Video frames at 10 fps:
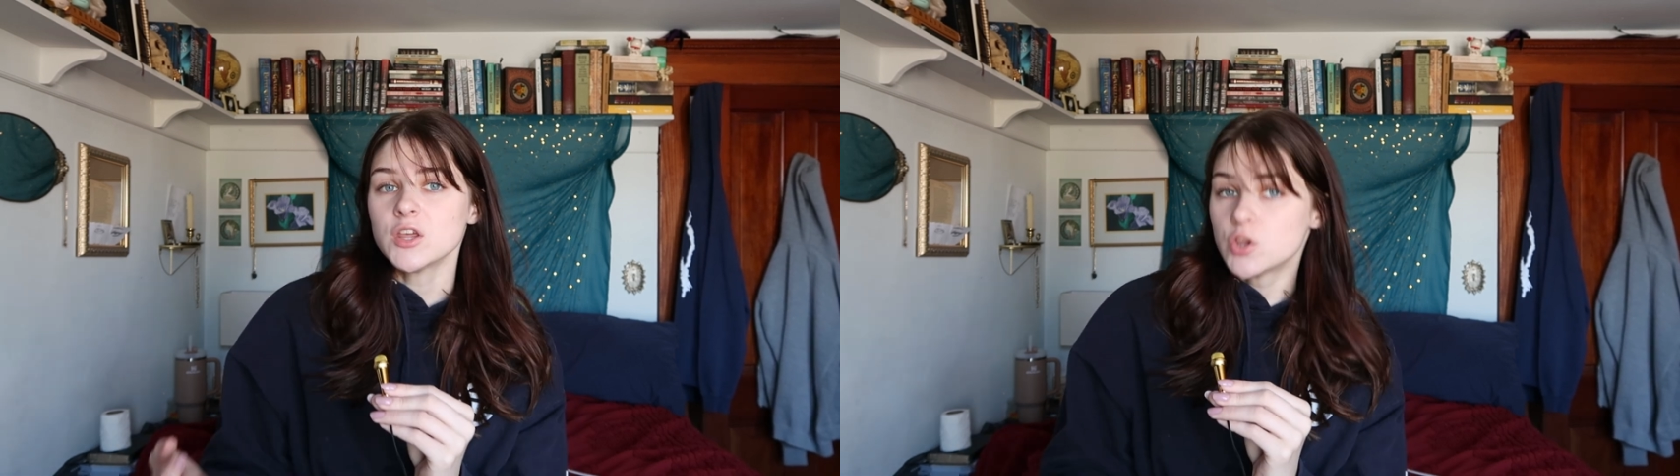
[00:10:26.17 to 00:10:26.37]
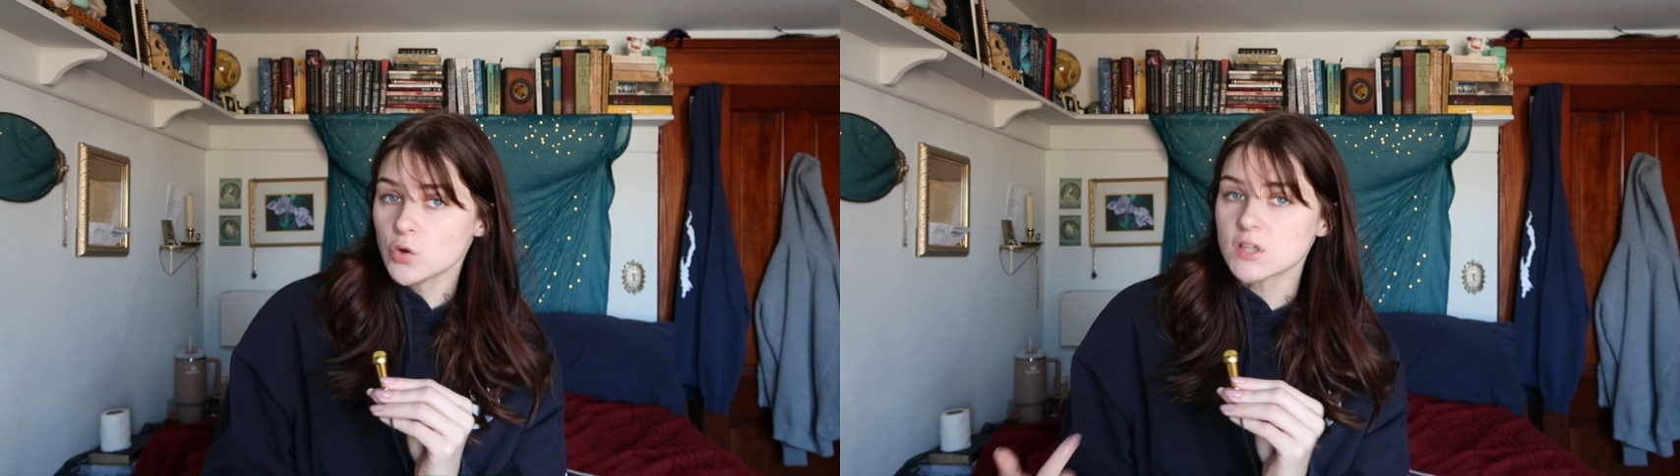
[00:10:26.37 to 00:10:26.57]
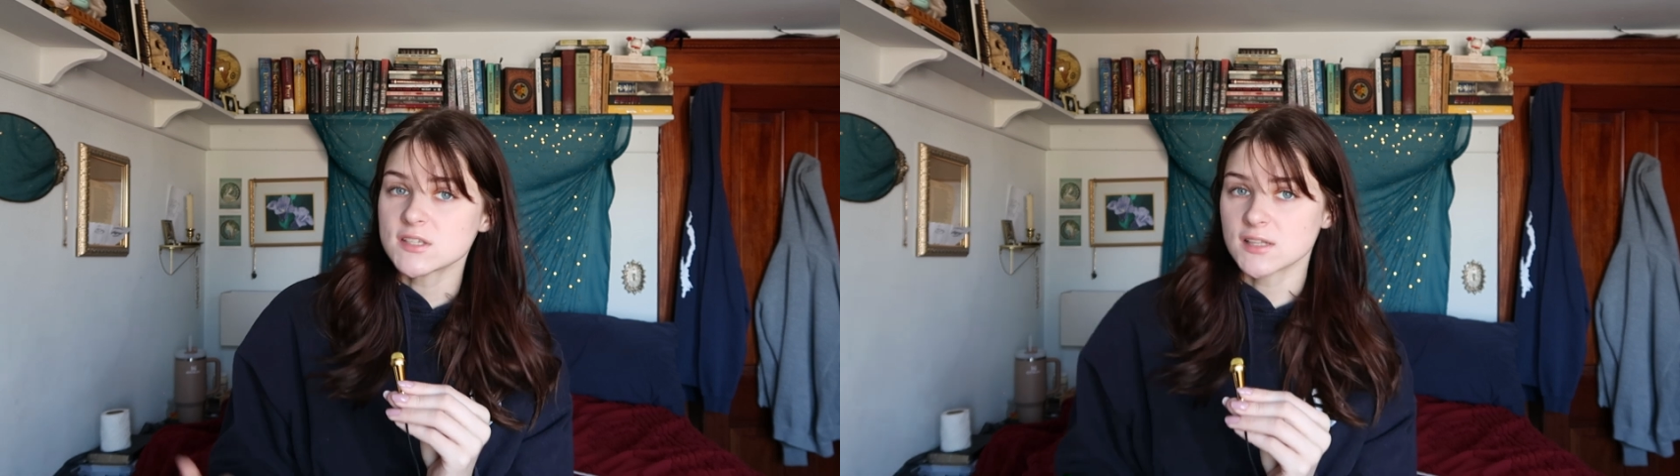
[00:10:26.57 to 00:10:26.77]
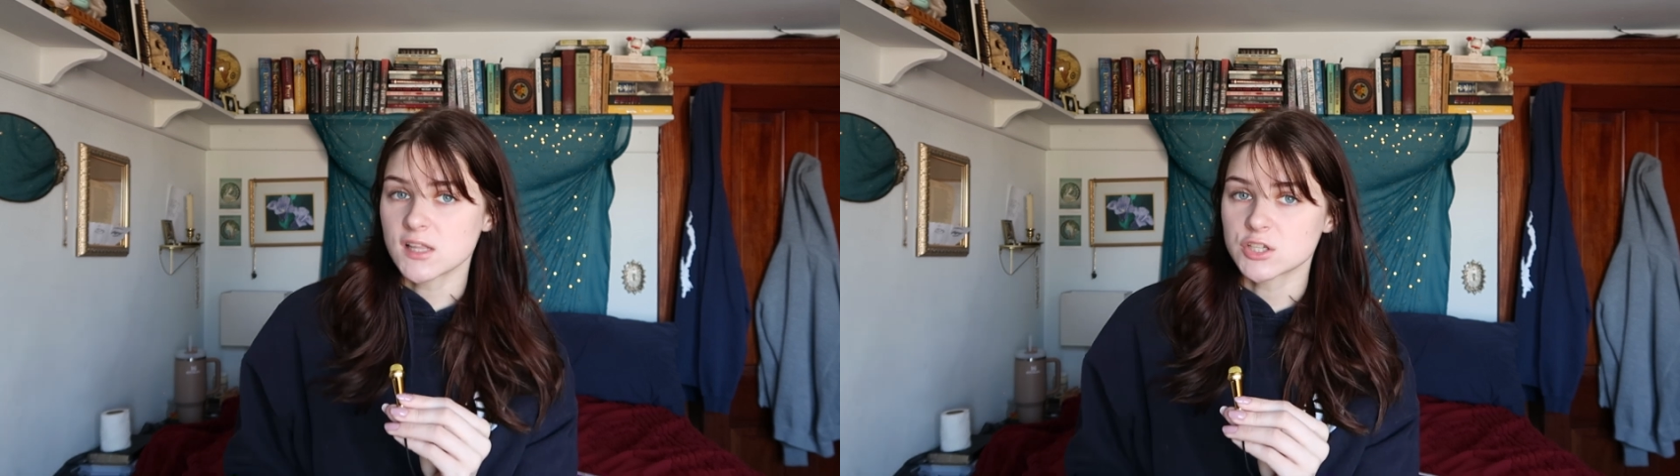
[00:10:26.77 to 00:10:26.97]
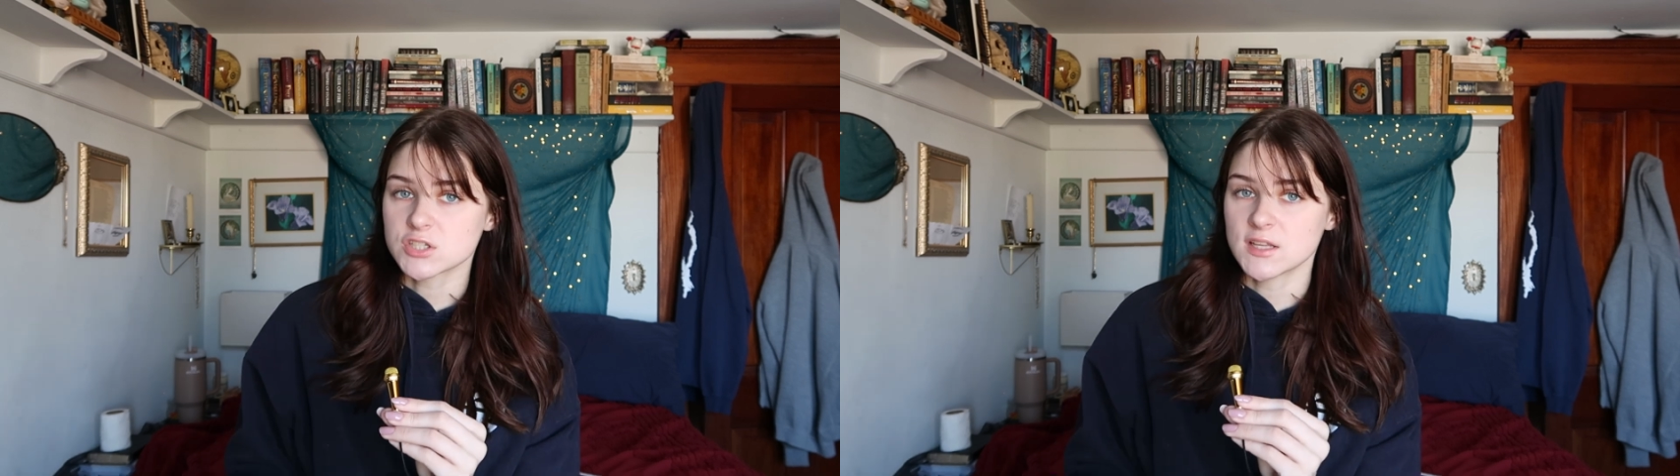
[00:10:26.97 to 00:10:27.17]
you could still
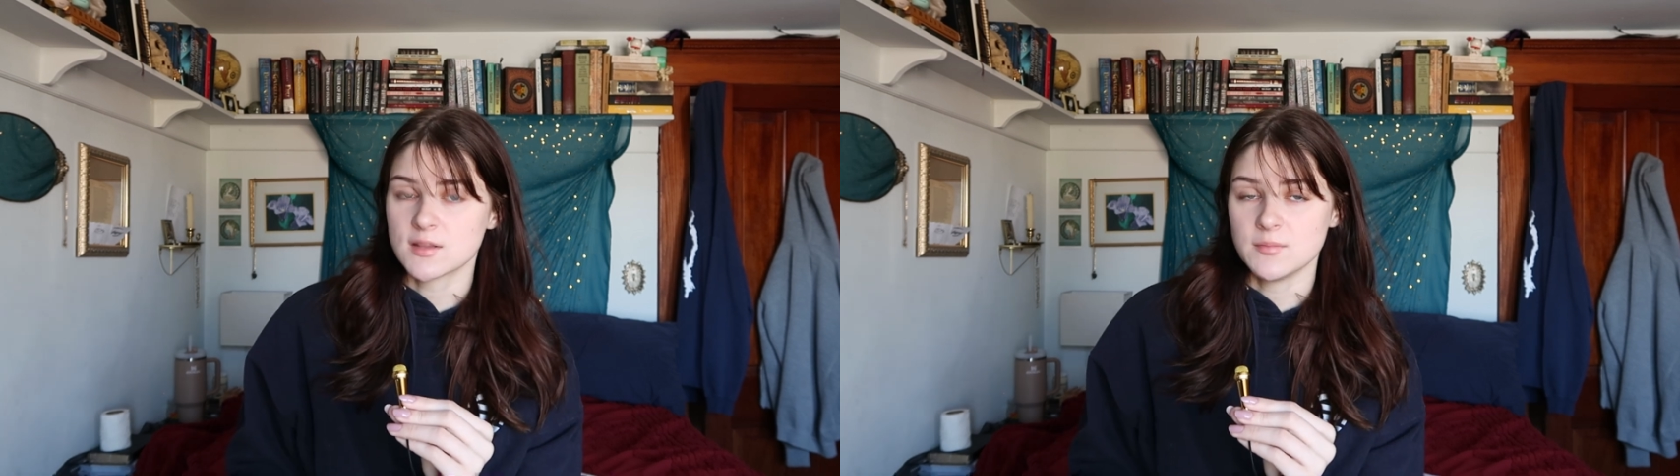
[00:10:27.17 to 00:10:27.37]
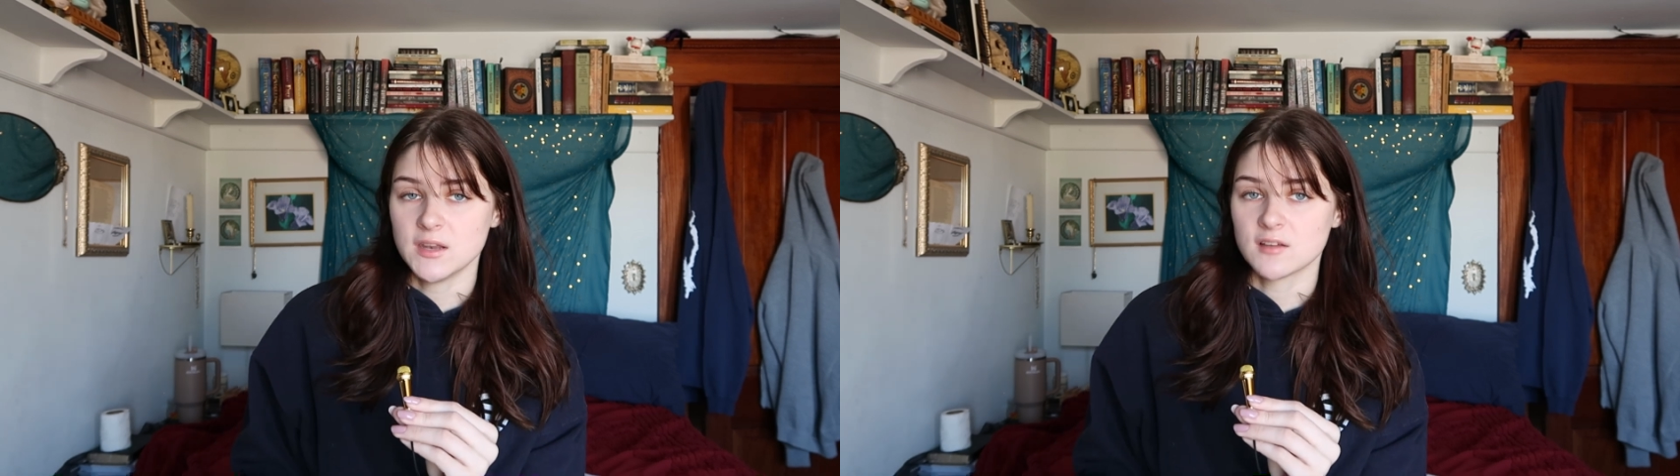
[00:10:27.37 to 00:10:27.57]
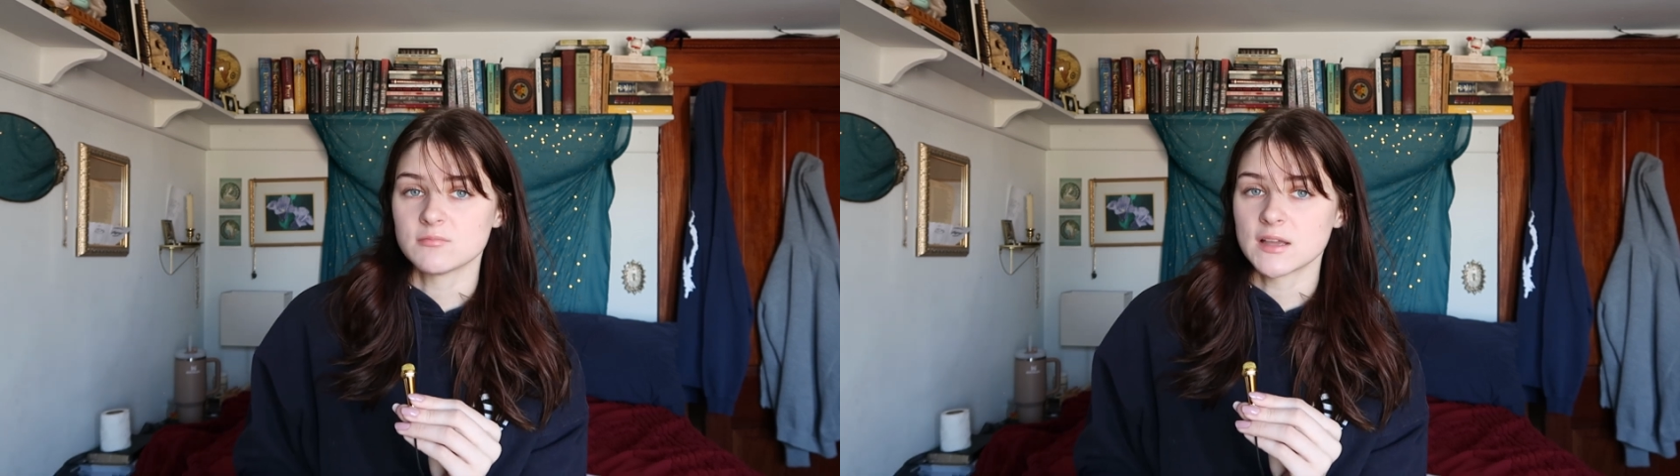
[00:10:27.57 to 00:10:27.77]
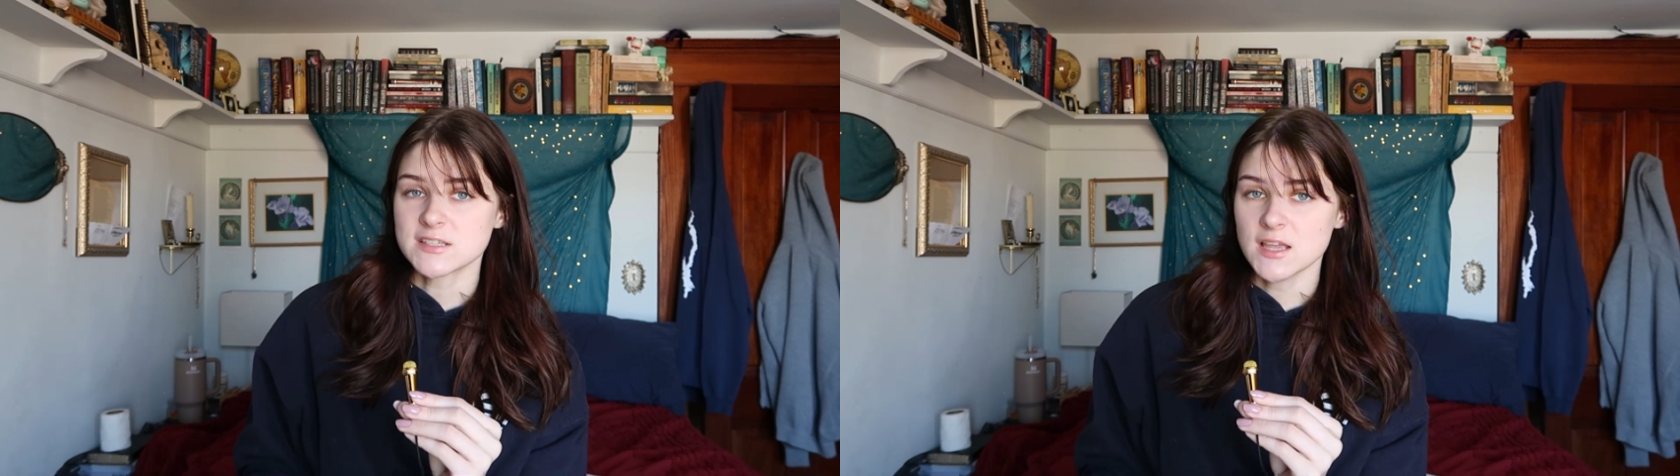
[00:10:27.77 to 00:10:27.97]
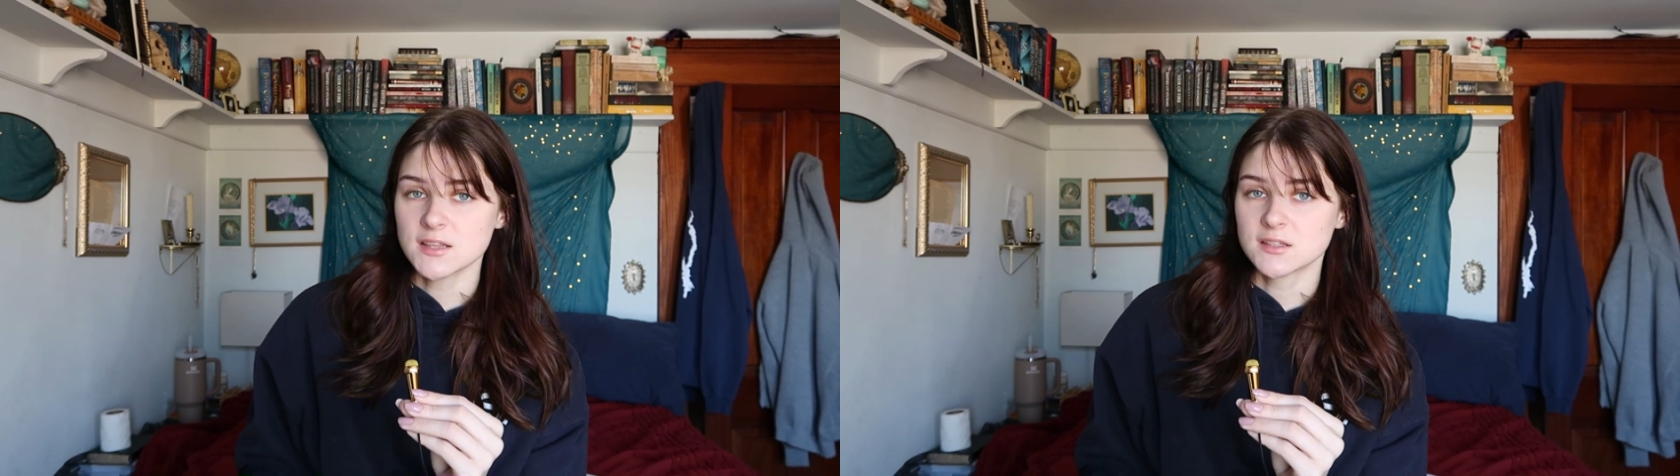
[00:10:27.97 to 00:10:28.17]
understand the meaning of my
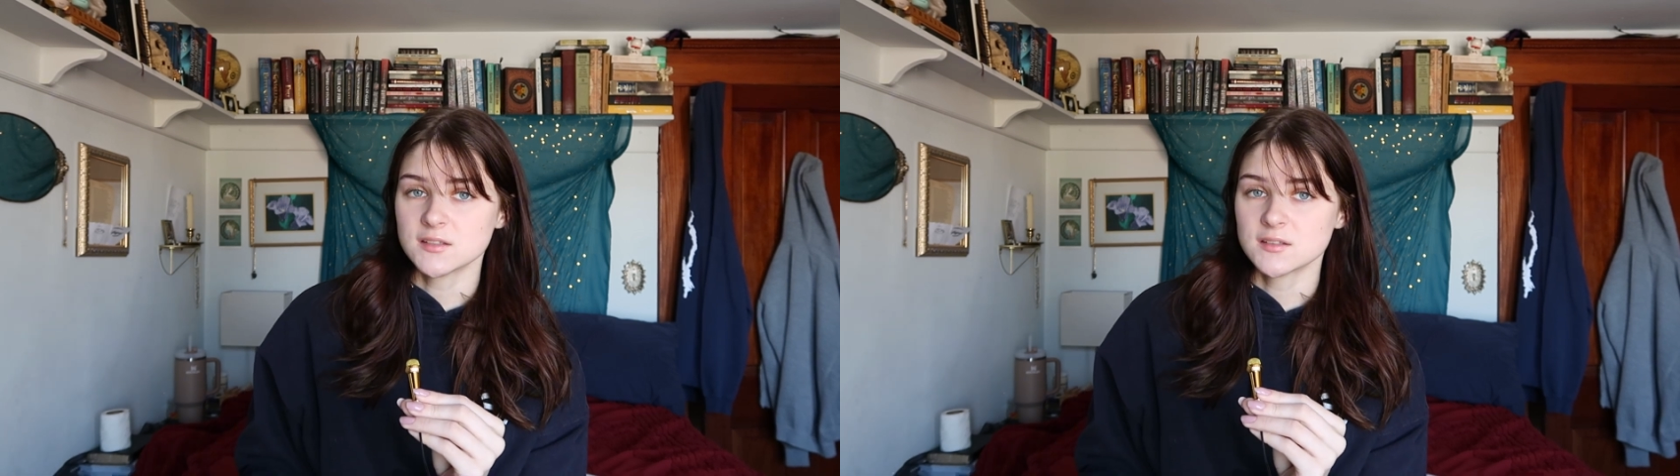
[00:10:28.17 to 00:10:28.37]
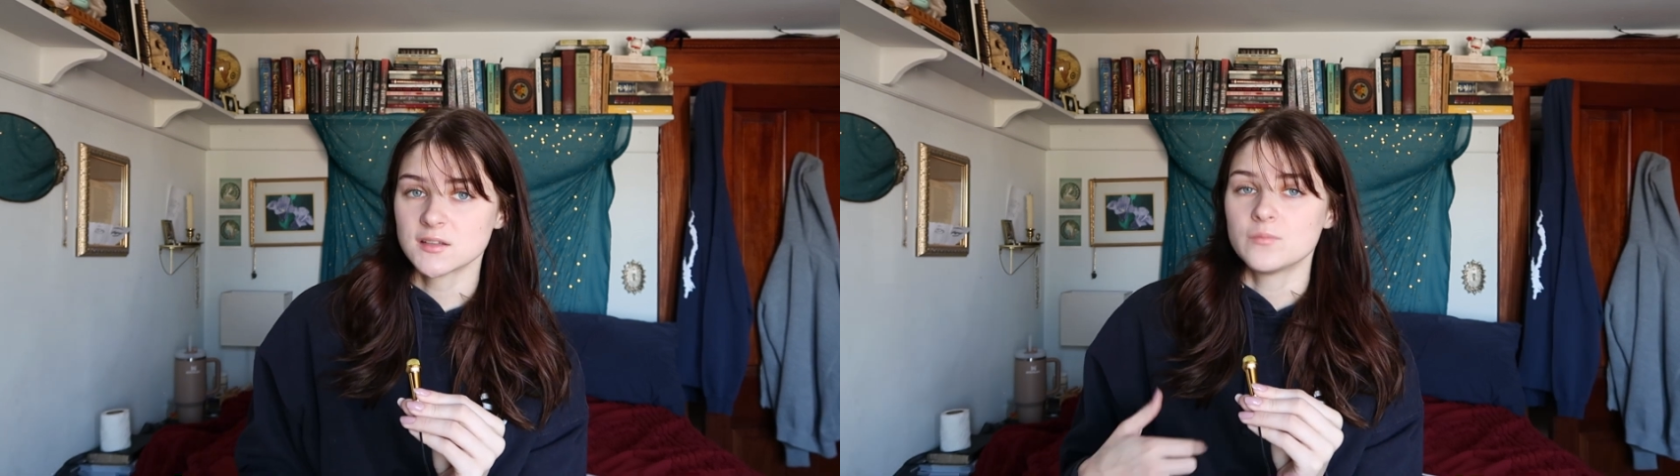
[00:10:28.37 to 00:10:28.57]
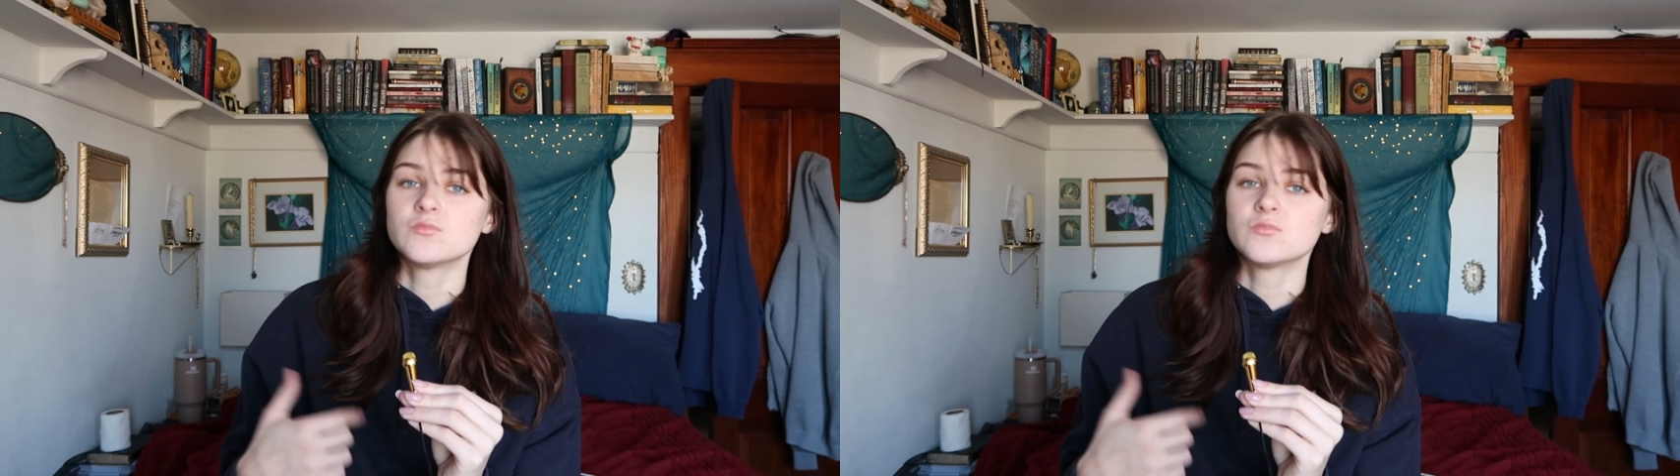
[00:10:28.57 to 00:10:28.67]
sentence.